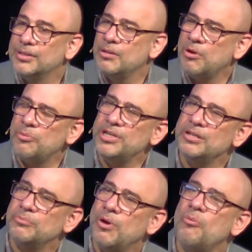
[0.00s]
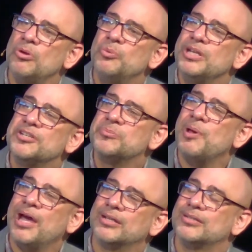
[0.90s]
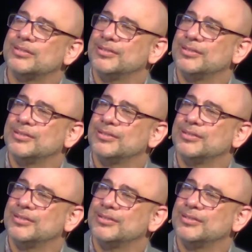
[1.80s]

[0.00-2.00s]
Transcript: then what would, he, what would we expect?